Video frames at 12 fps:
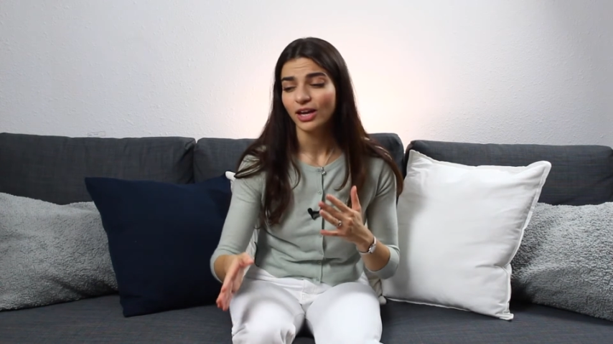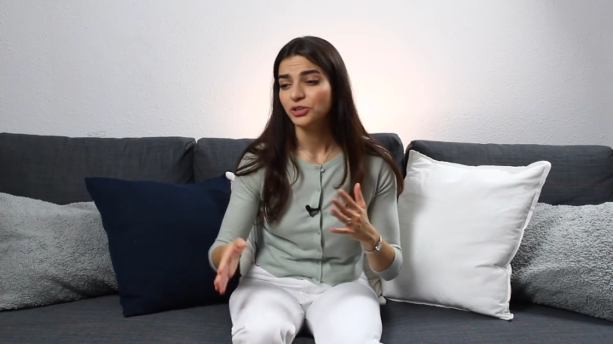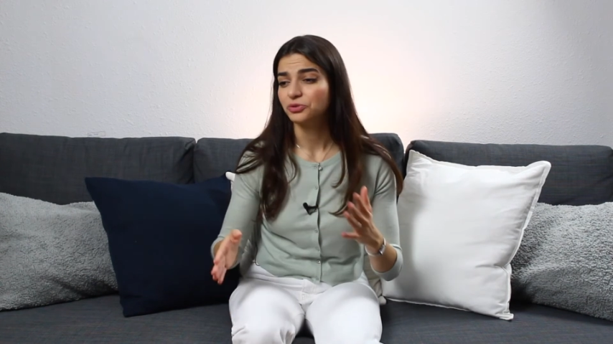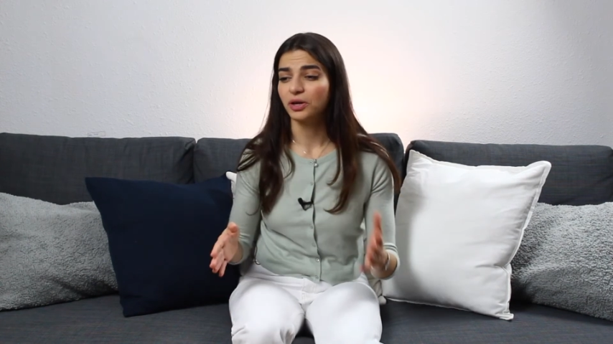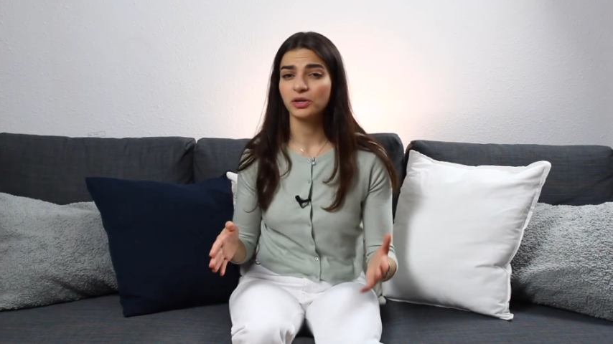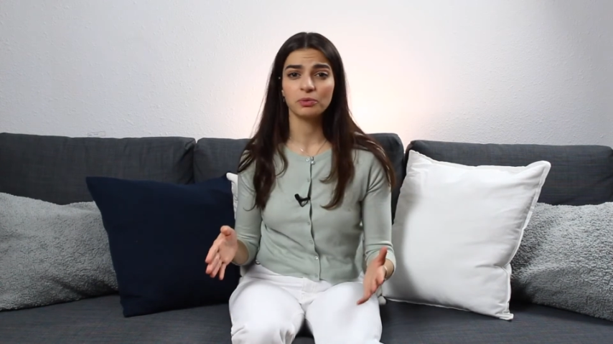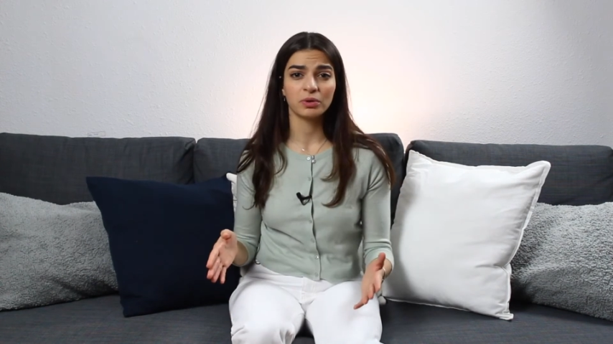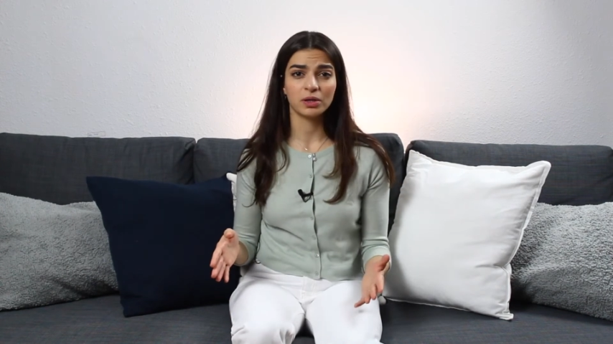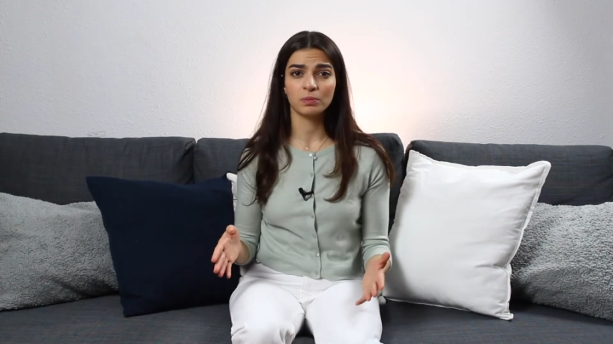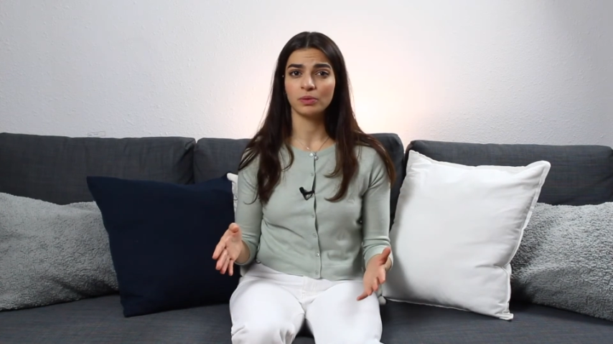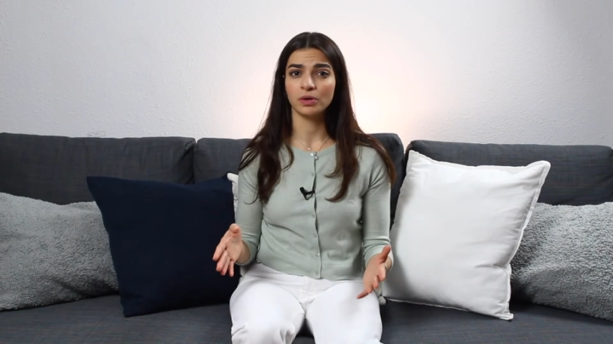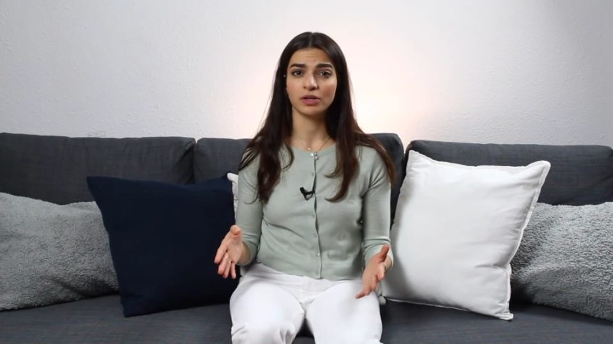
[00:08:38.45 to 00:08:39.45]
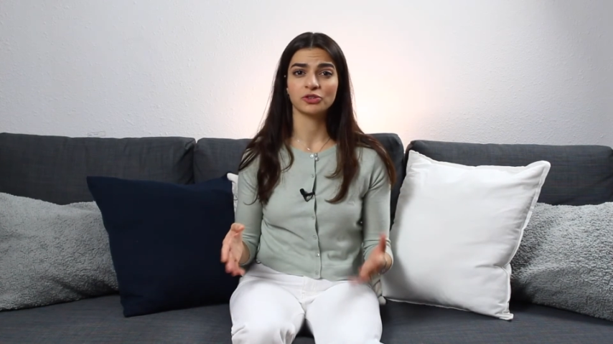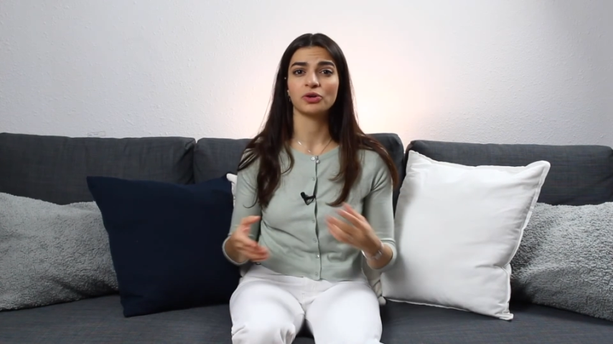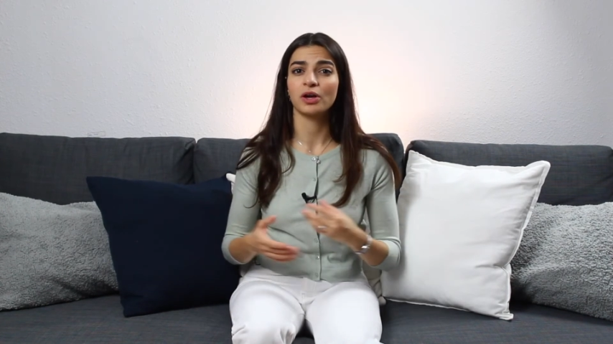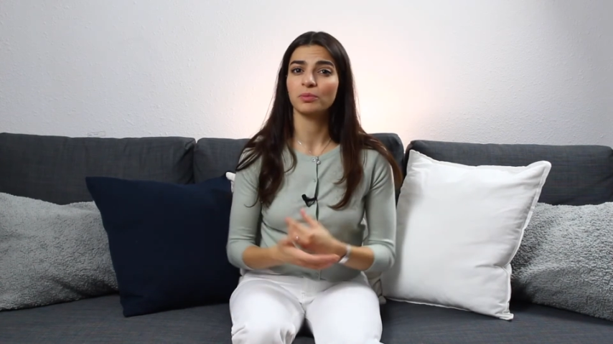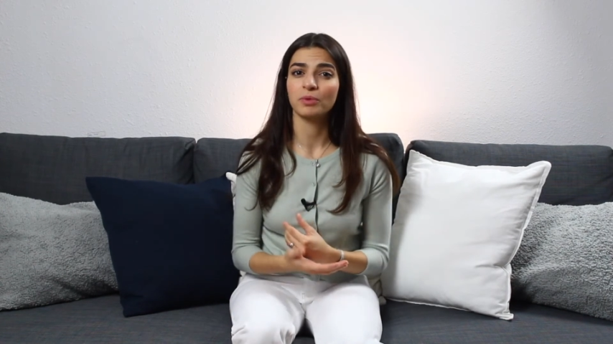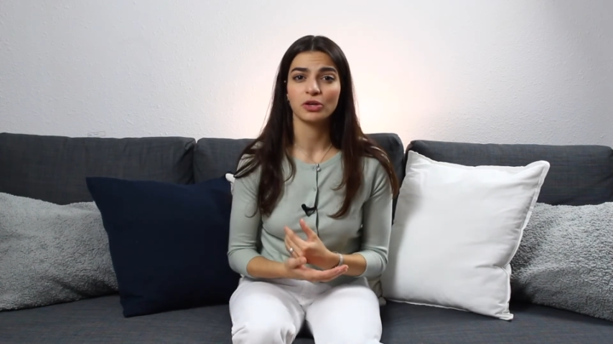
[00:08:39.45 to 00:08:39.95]
try to read a book,
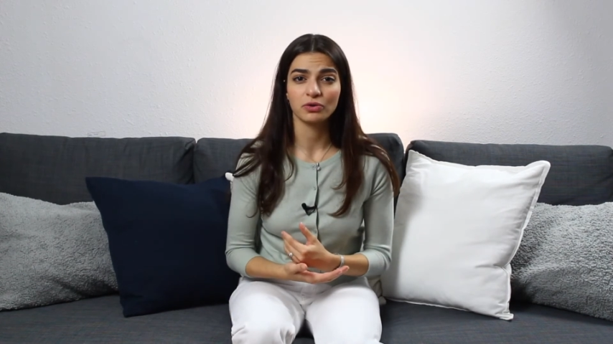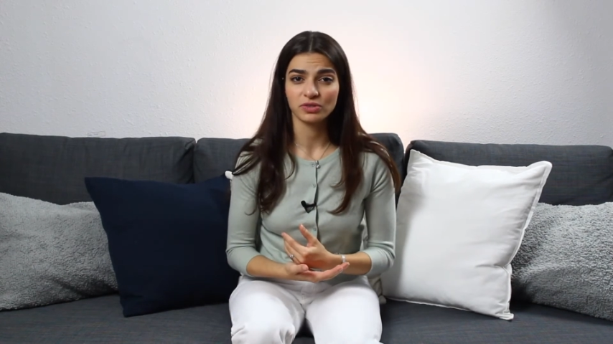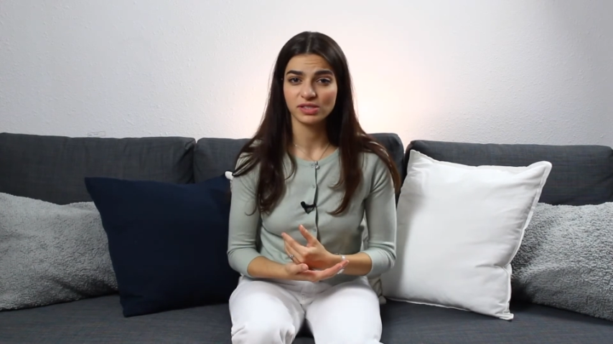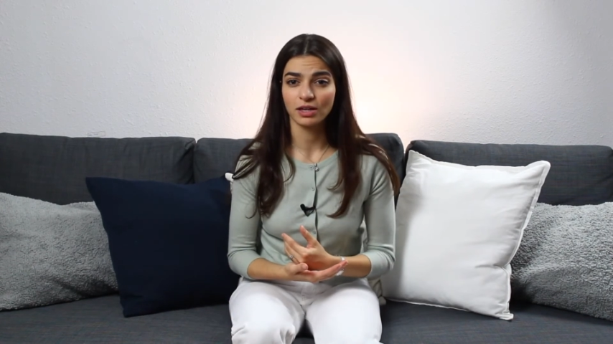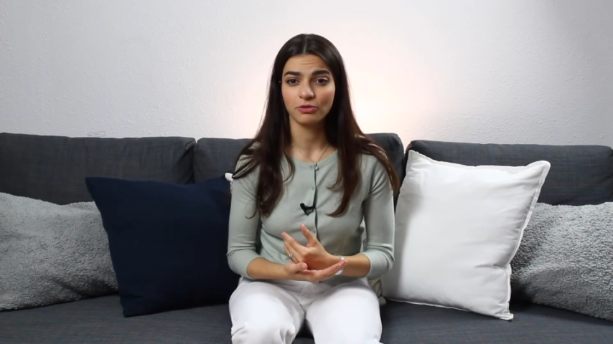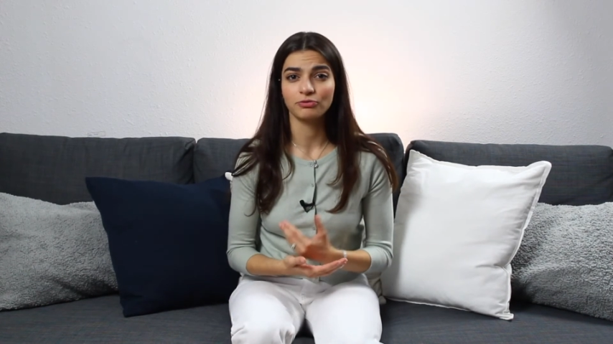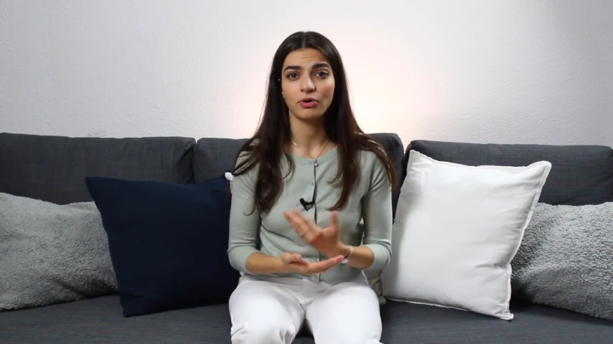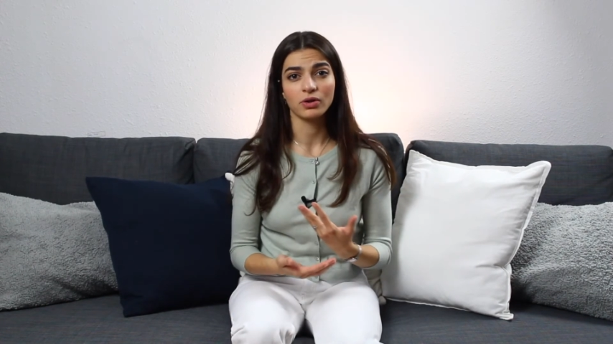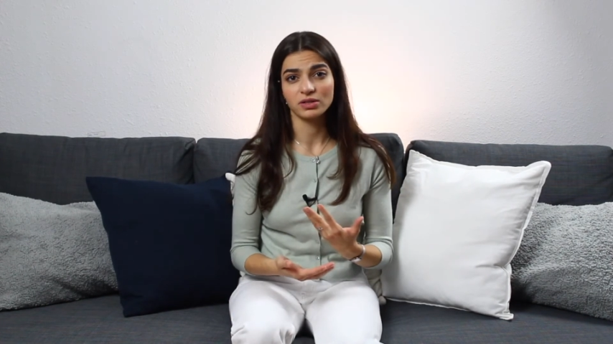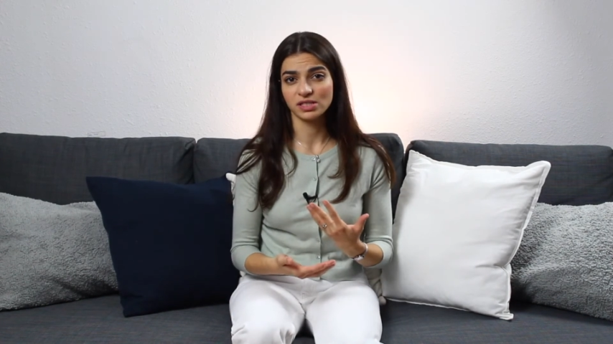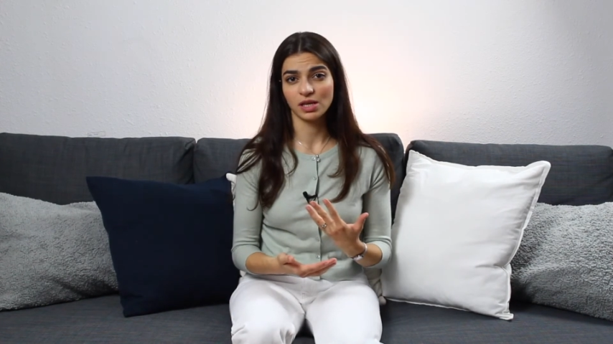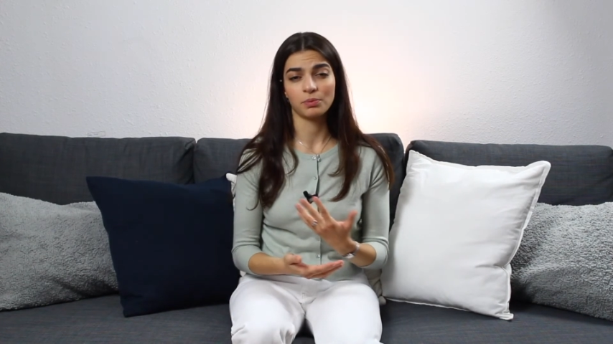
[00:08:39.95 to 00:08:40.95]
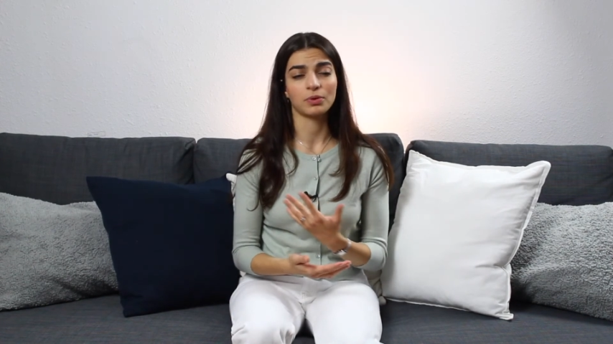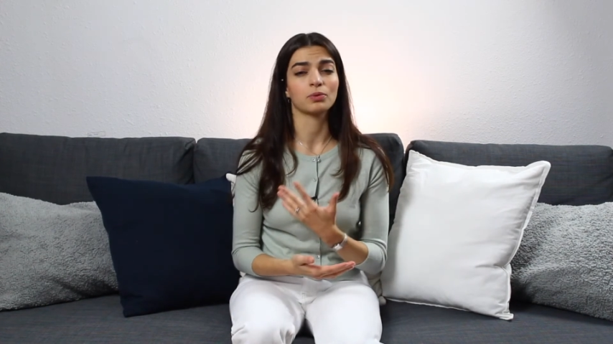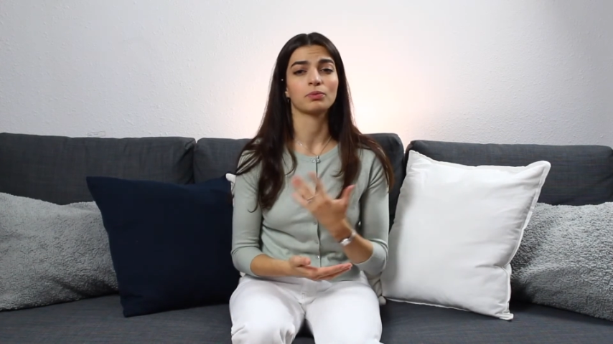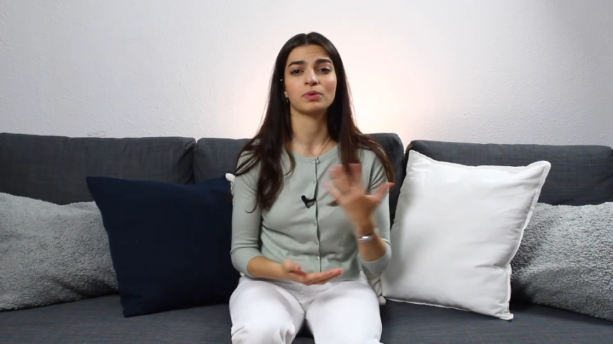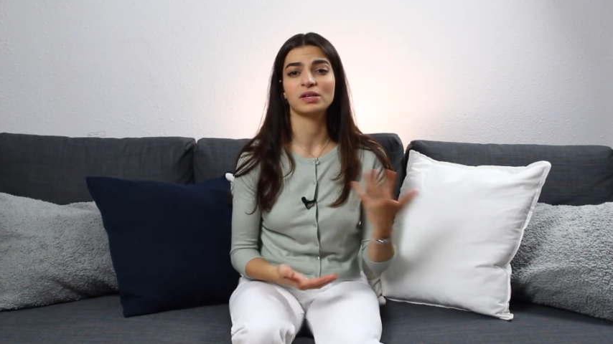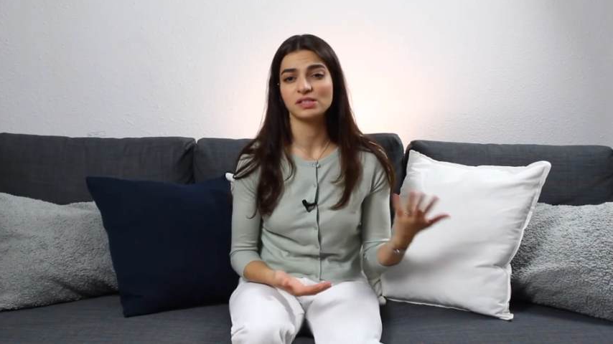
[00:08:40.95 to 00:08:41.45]
try to make yourself fall asleep at a
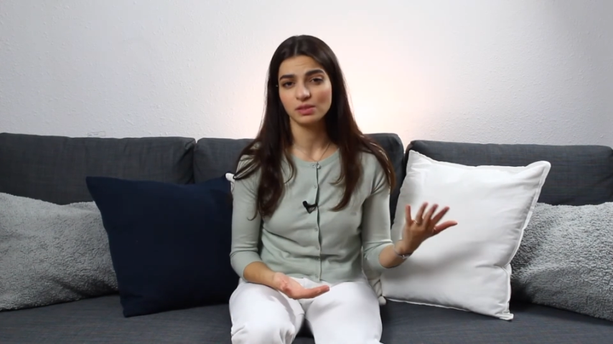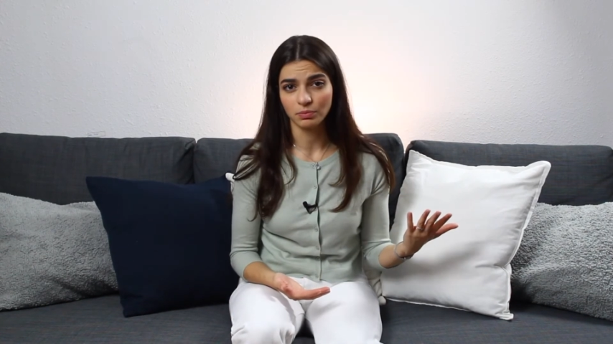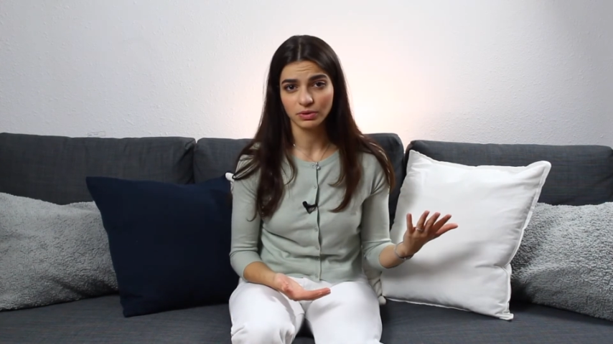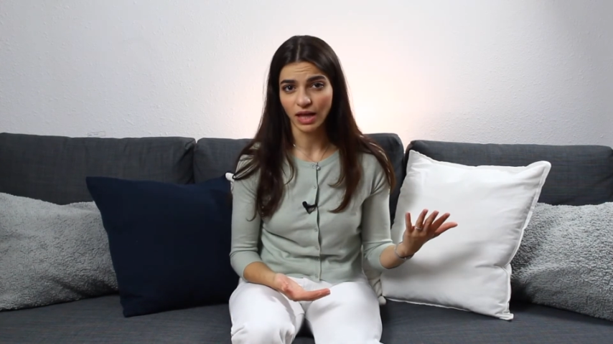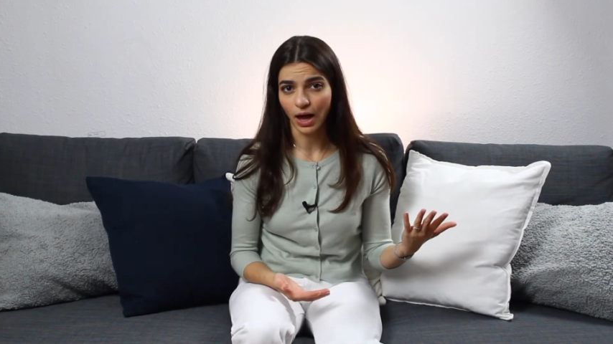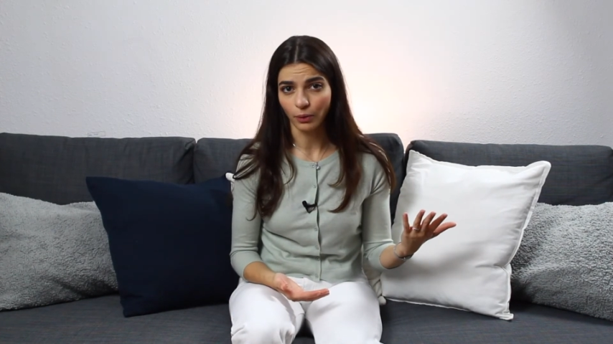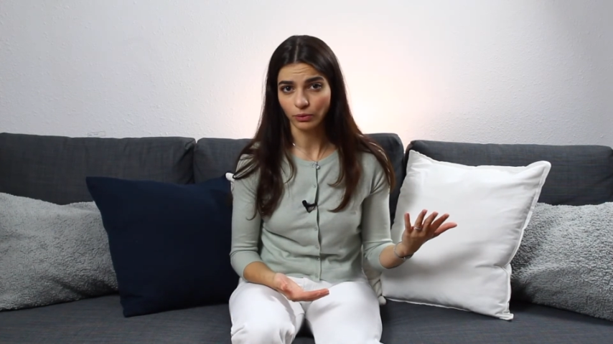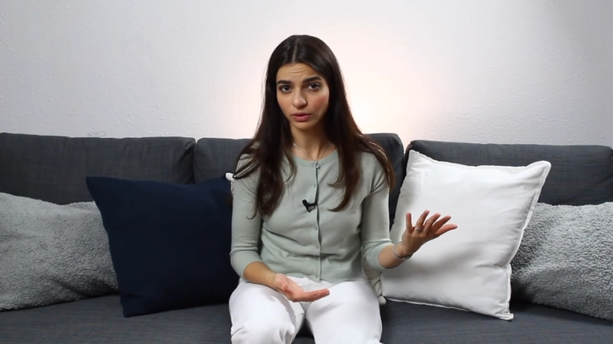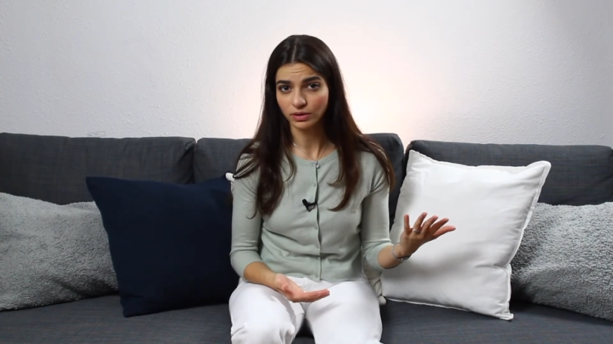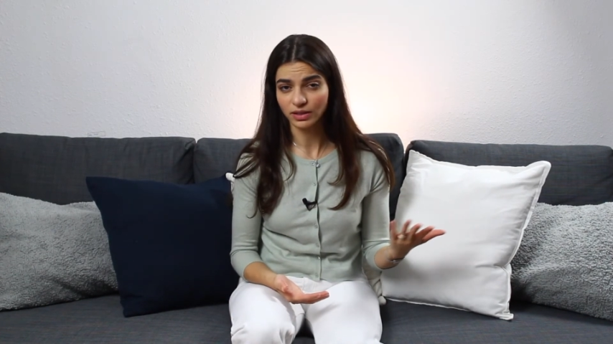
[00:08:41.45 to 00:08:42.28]
reasonable hour,